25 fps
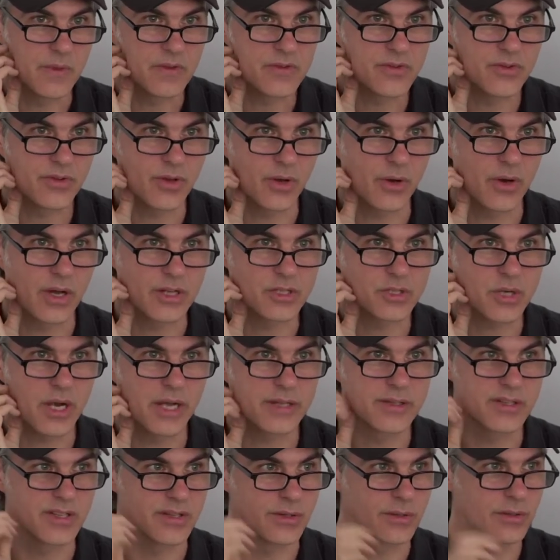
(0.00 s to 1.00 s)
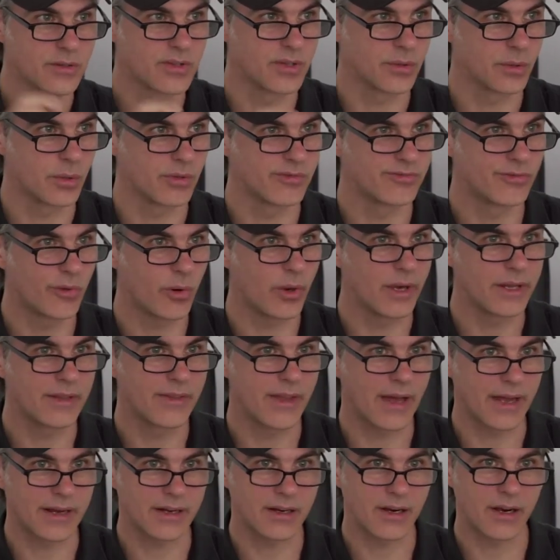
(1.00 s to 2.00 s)
So I tried to
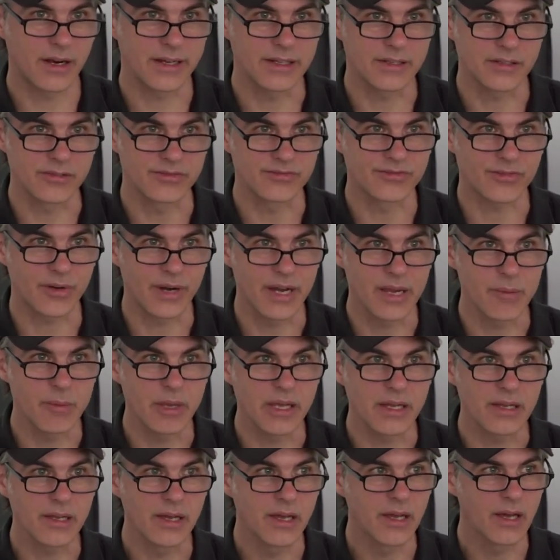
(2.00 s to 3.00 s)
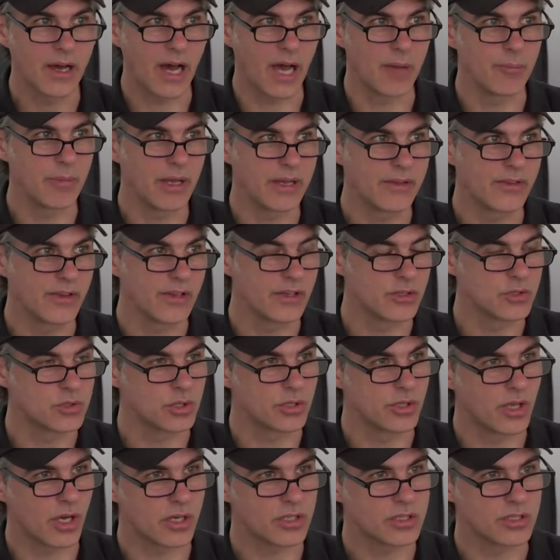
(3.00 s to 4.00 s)
avoid that kind of framing. I made the
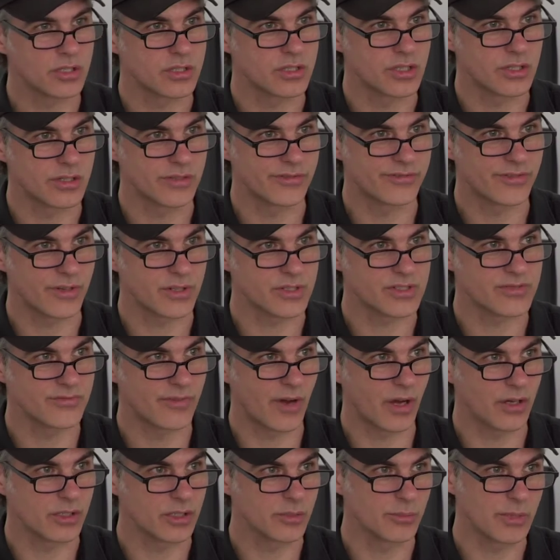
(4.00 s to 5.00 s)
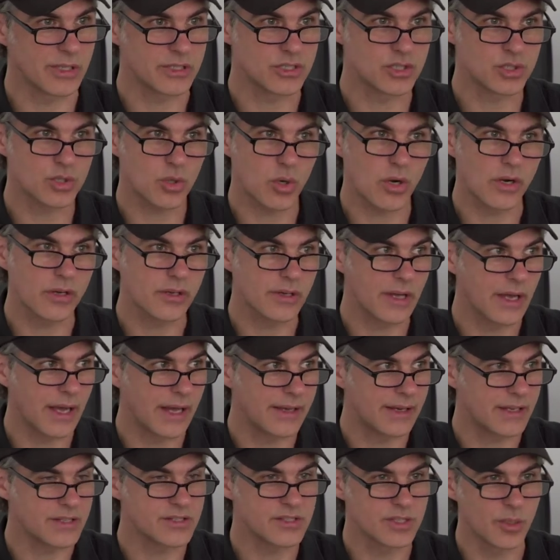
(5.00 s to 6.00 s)
introduction to the first volume as short
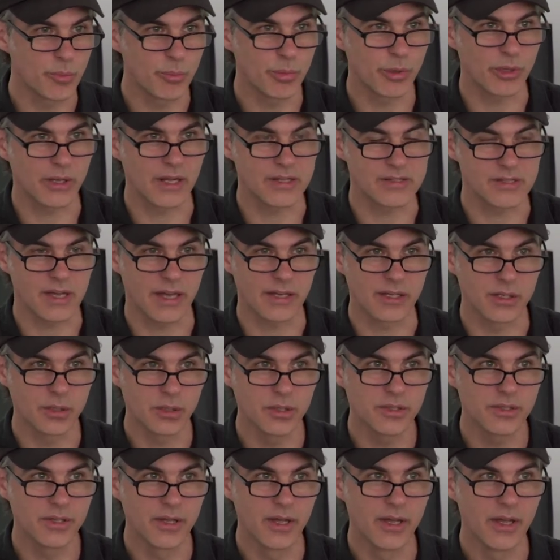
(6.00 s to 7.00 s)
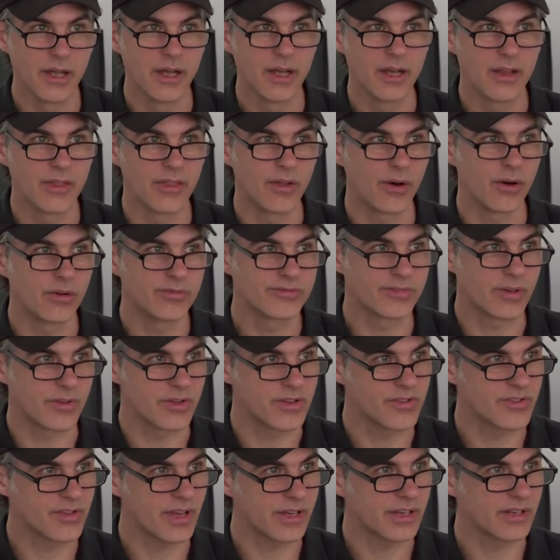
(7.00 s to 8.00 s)
and as simple as I could, though for
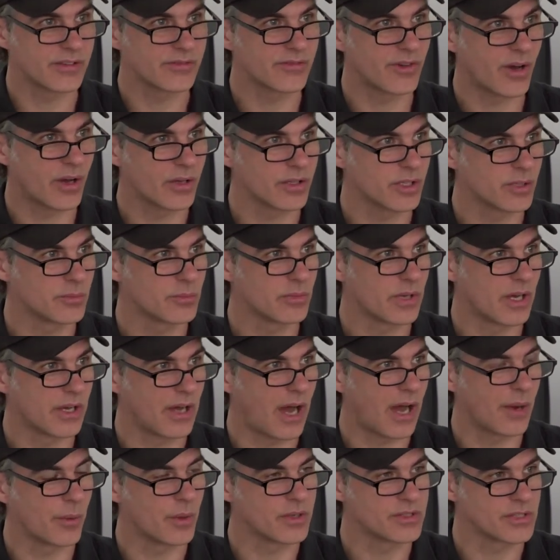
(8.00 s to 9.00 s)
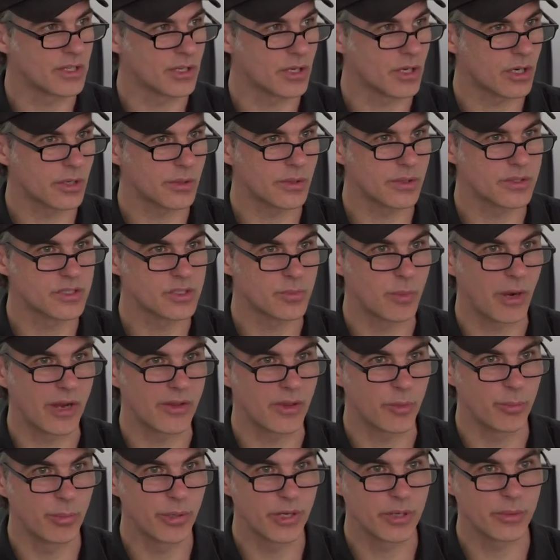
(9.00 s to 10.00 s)
the second volume I was encouraged by
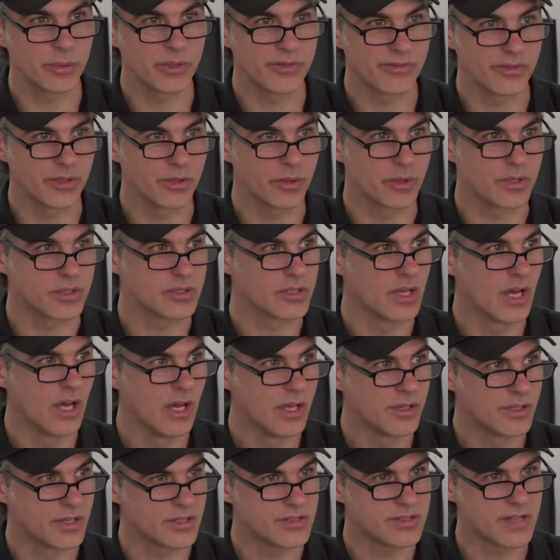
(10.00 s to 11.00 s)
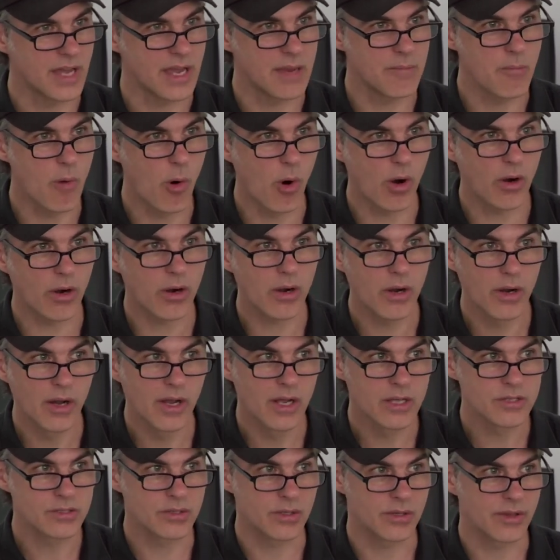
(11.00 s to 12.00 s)
the peer reviewers to say more,
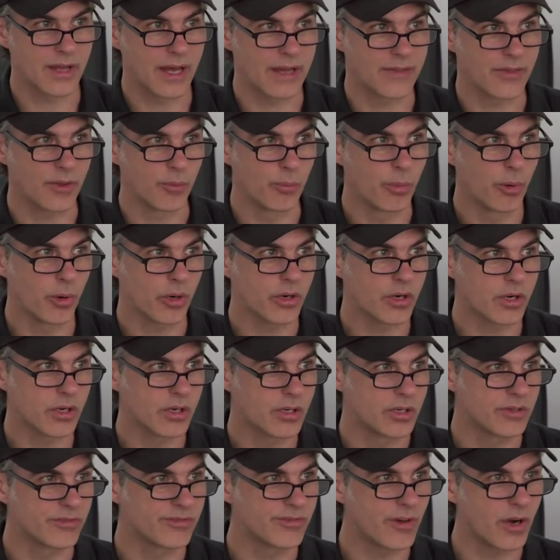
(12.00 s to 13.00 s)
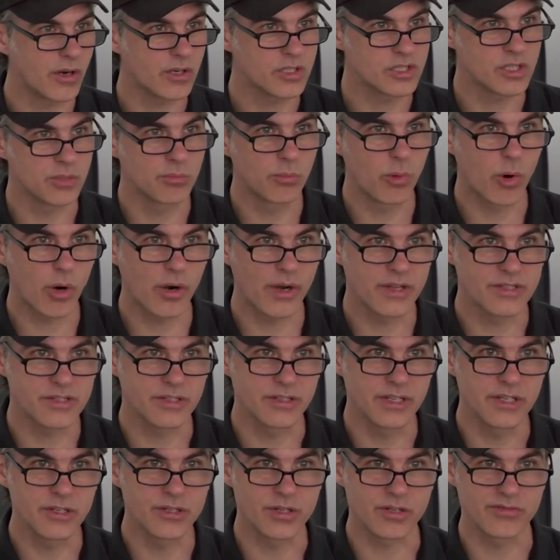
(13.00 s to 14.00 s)
so that the book could function more as
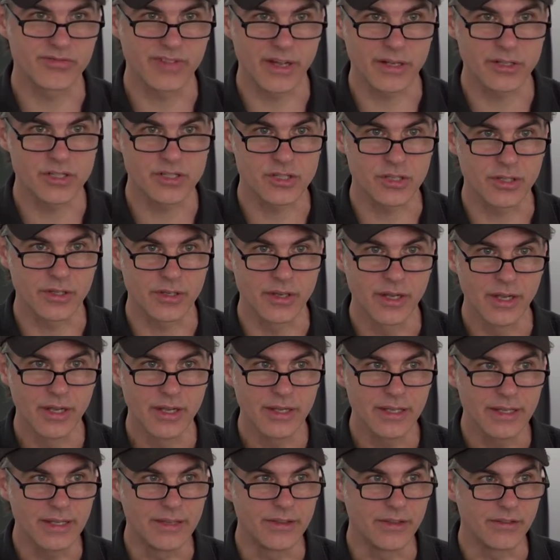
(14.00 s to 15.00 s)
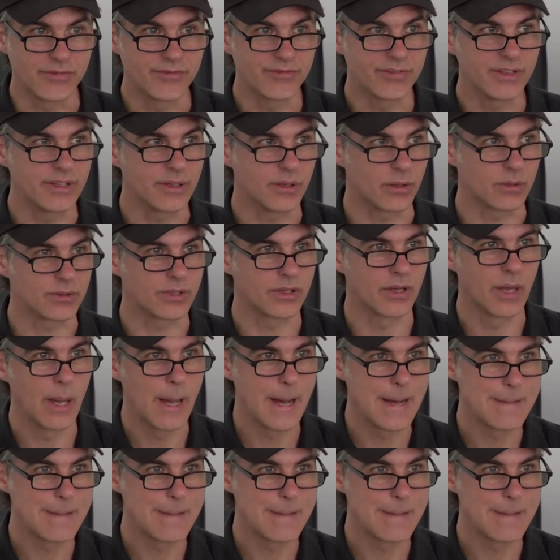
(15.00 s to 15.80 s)
an intervention in the field.